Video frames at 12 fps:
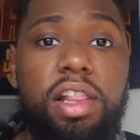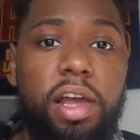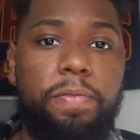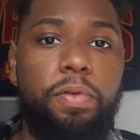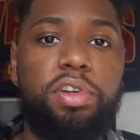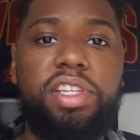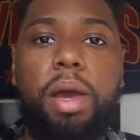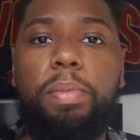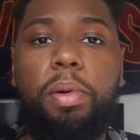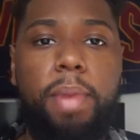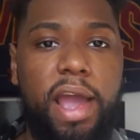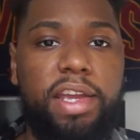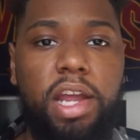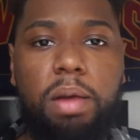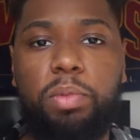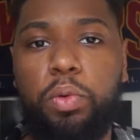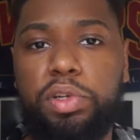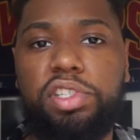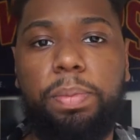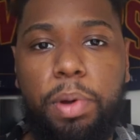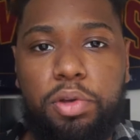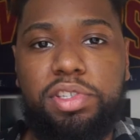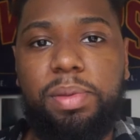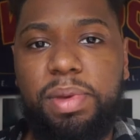Like for example, my camera was
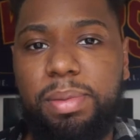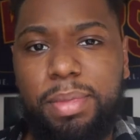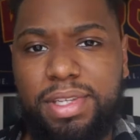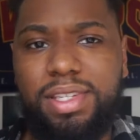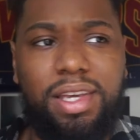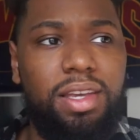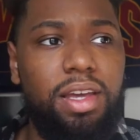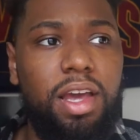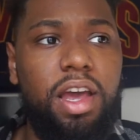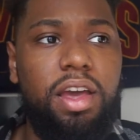supposed to be missing